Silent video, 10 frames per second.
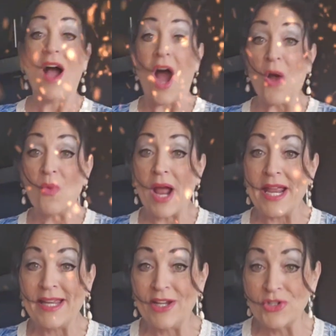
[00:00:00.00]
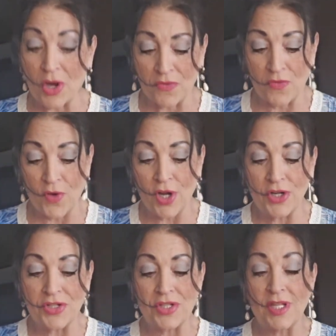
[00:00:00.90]
All right, here's our
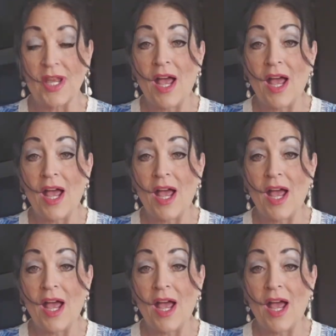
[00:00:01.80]
first